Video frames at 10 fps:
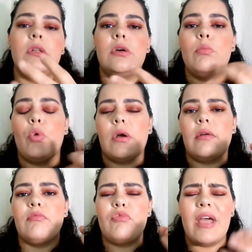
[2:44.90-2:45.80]
looked
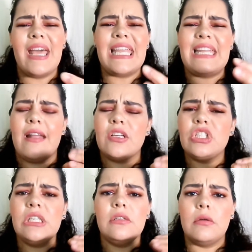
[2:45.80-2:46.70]
more red and
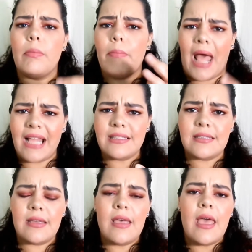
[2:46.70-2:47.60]
actually looked matte